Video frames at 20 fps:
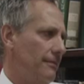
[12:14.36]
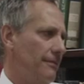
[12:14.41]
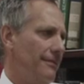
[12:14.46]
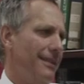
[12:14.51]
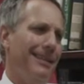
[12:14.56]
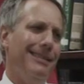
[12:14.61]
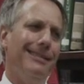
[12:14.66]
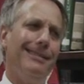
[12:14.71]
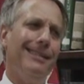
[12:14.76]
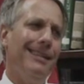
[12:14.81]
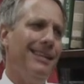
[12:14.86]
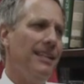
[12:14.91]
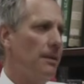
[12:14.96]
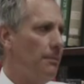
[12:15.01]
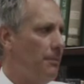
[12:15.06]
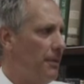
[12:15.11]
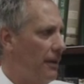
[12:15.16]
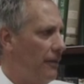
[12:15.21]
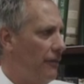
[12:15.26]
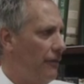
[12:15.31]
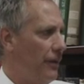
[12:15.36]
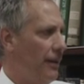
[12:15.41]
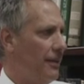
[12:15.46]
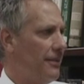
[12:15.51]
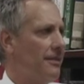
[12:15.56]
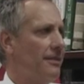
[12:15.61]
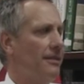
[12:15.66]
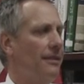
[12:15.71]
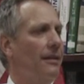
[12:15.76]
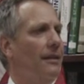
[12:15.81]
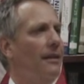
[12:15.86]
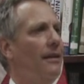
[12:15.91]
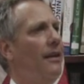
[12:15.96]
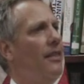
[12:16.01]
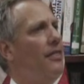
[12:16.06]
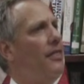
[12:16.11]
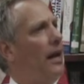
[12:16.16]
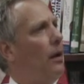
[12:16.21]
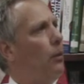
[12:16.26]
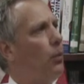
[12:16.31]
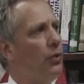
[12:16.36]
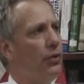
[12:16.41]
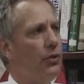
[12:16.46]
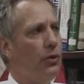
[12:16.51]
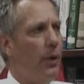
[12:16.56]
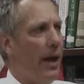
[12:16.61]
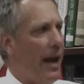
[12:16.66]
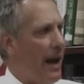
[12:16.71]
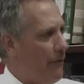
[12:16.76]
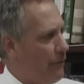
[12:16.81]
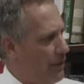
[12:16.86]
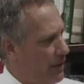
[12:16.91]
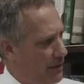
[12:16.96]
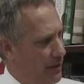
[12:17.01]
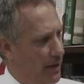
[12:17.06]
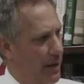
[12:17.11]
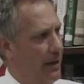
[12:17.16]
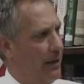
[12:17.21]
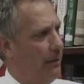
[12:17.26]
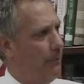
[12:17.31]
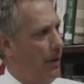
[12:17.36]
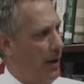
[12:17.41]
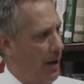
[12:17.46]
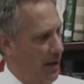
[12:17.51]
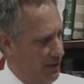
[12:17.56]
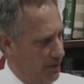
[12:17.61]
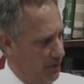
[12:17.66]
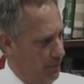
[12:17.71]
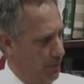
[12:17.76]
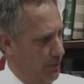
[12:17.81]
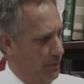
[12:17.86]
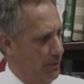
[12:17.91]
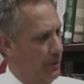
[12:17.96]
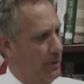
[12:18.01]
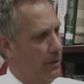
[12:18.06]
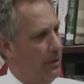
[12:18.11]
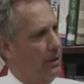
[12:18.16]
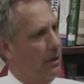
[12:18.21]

They see the benefits. They will do everything possible